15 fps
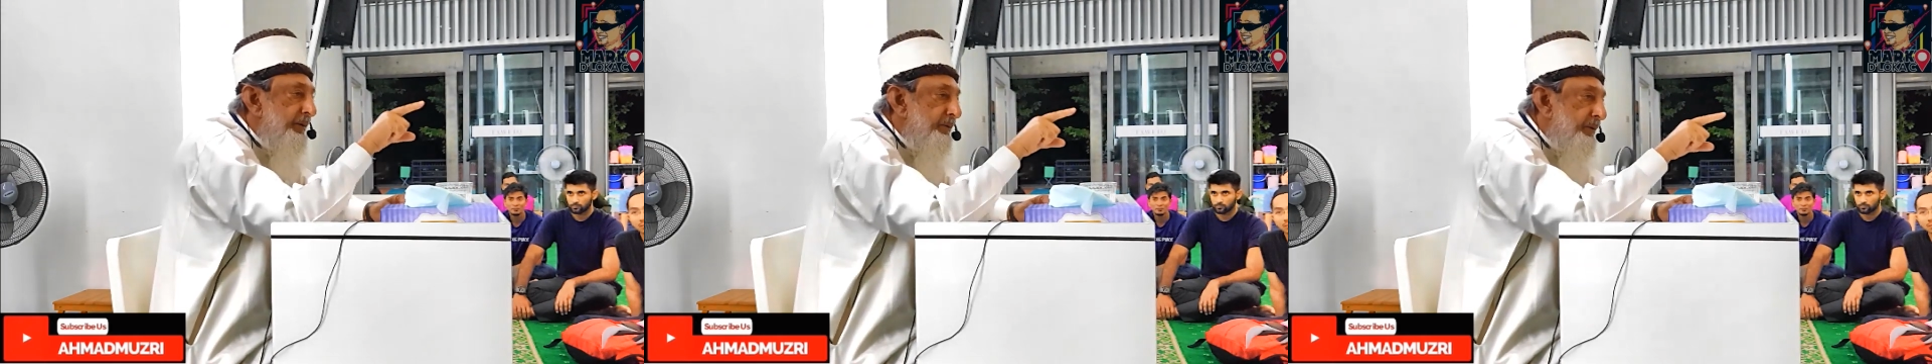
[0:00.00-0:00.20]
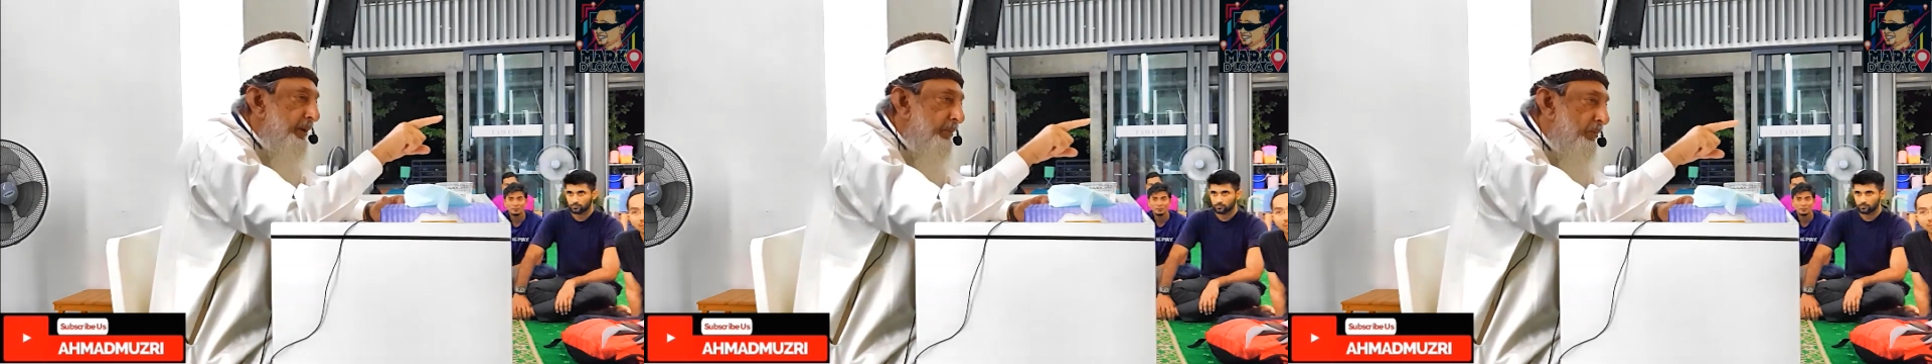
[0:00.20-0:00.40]

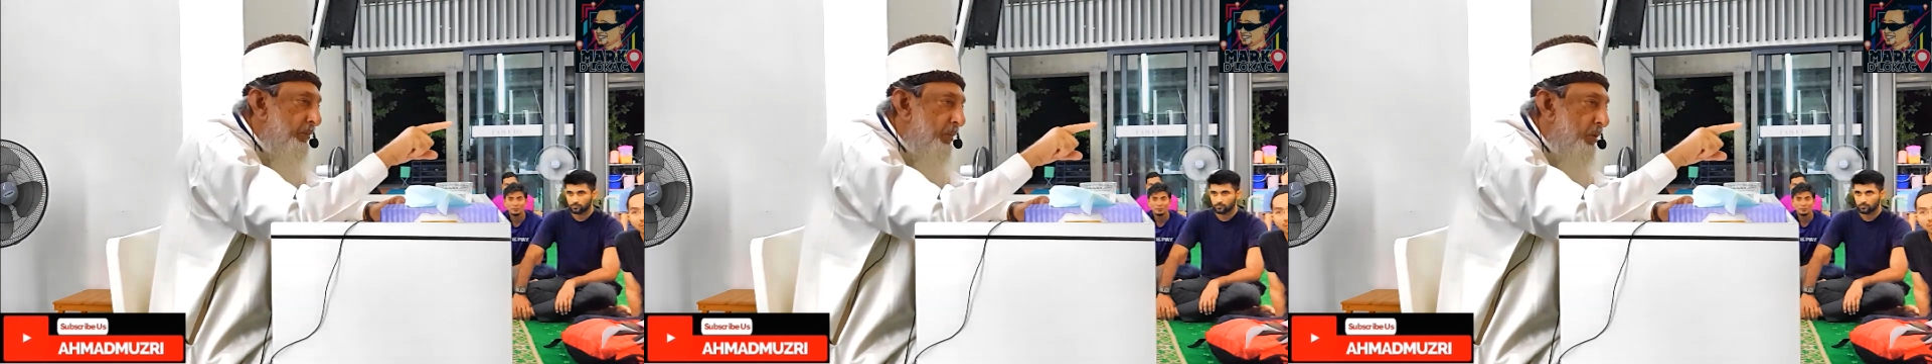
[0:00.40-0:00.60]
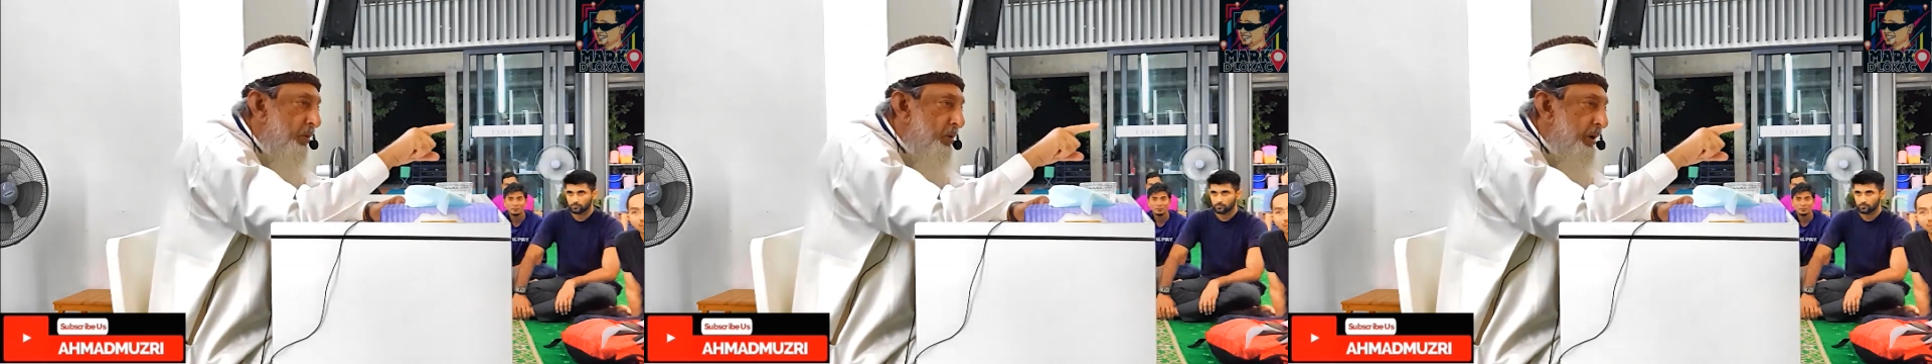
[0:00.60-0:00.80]
that the
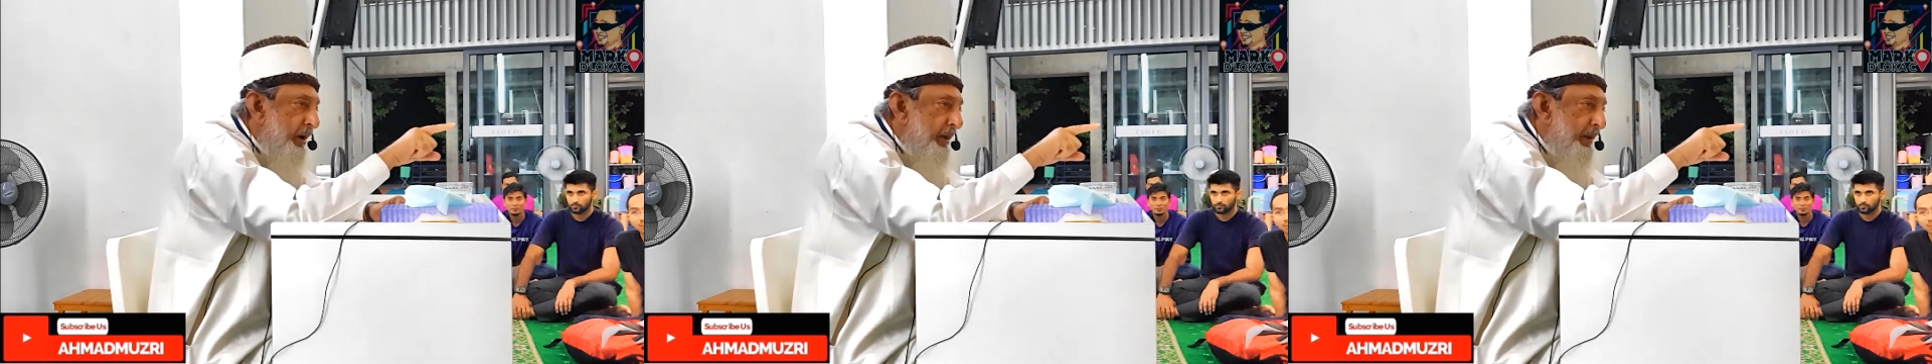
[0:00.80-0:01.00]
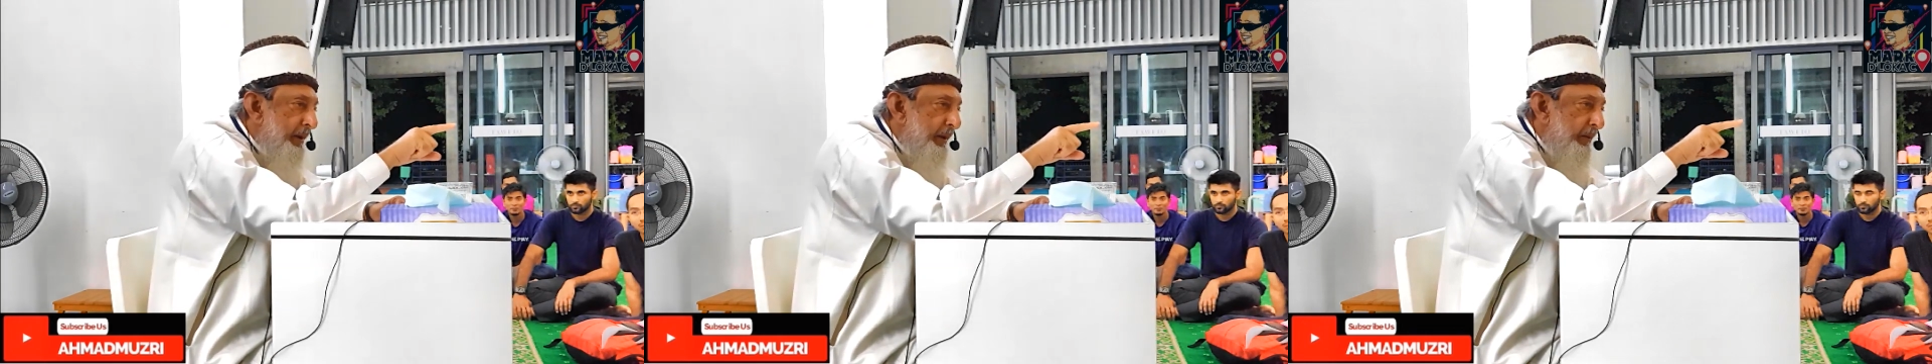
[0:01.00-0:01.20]

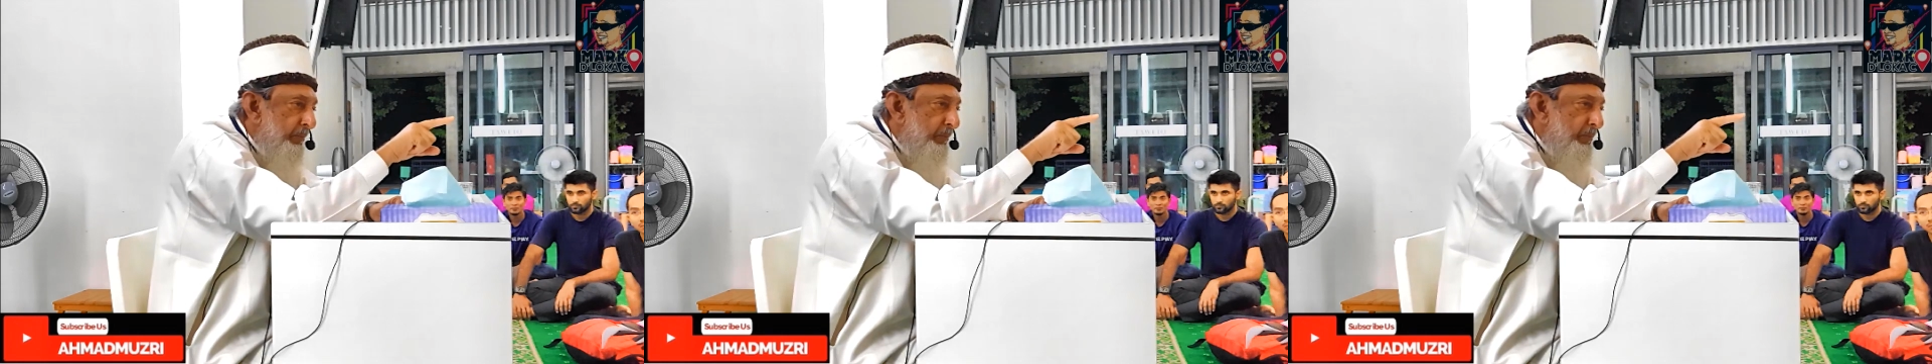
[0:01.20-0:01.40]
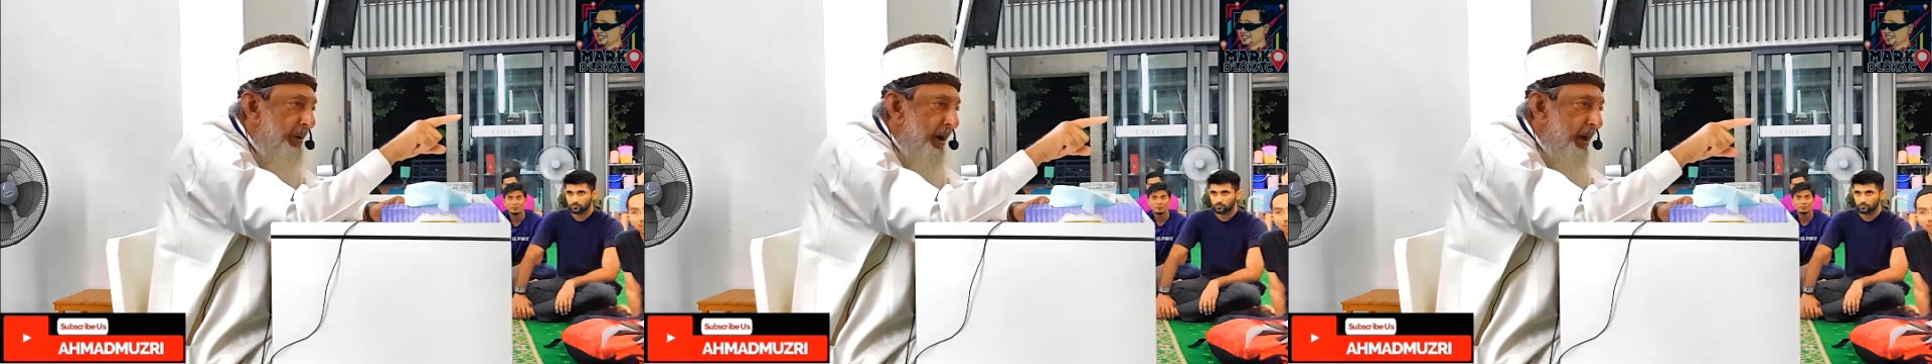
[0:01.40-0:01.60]
Mughal
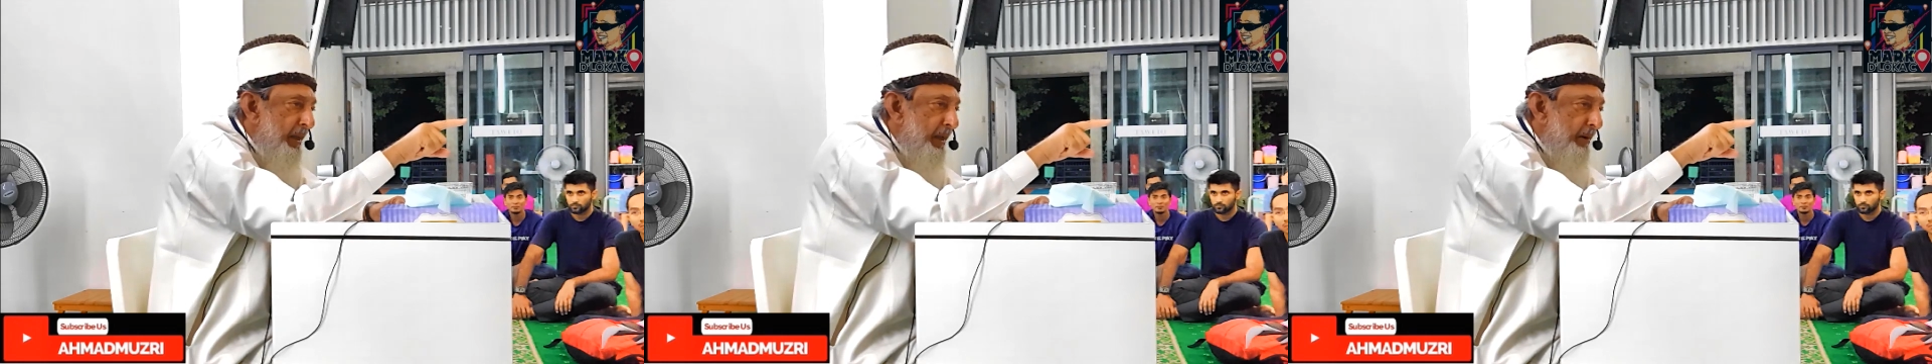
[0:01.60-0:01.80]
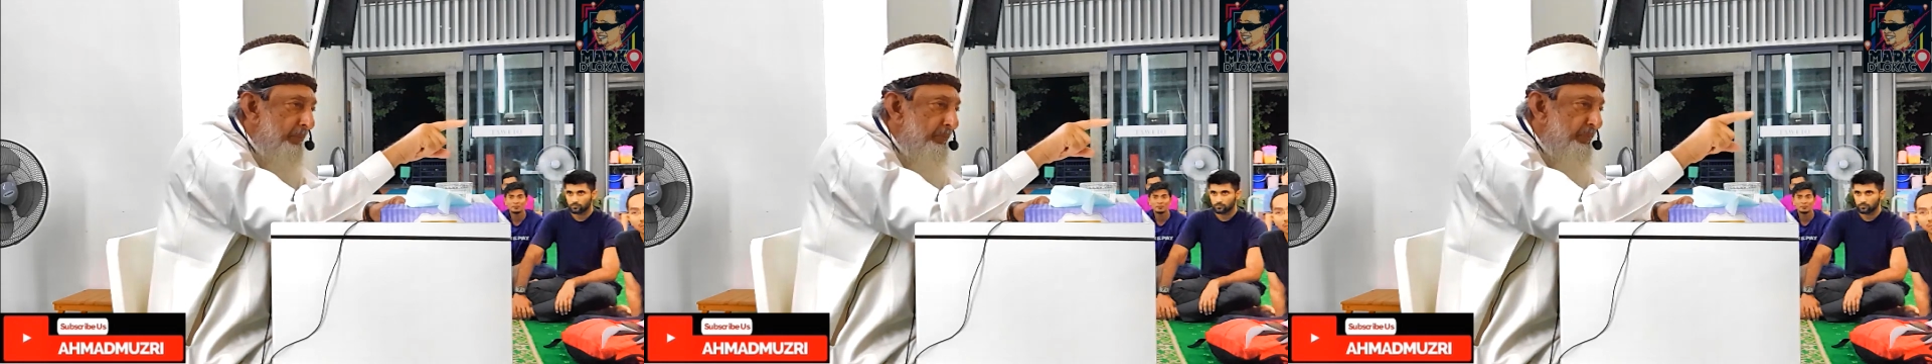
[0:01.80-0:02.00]

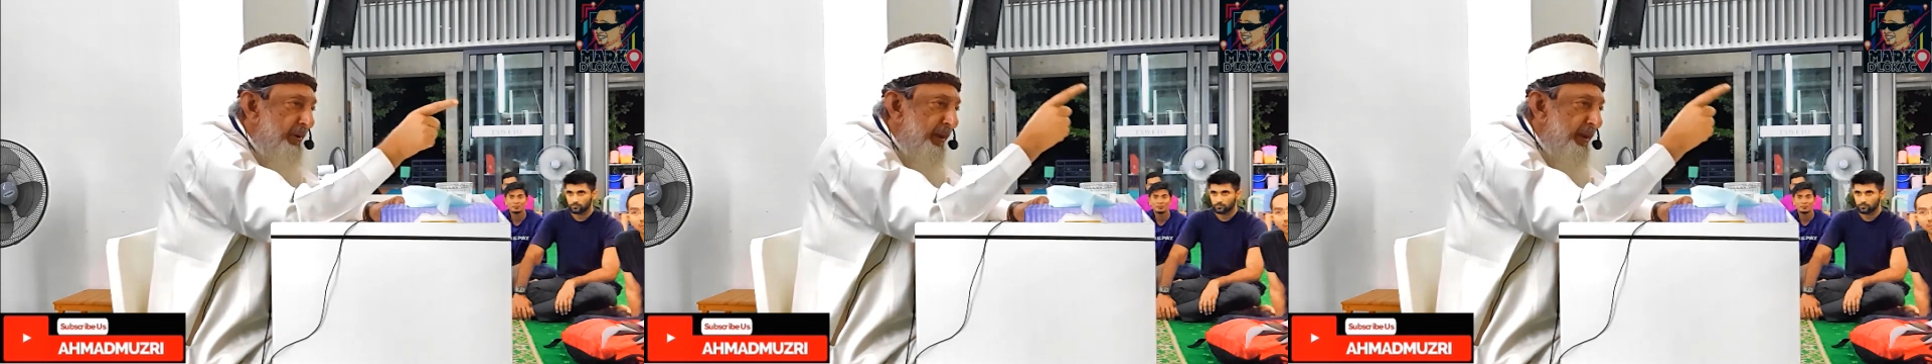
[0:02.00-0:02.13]
Empire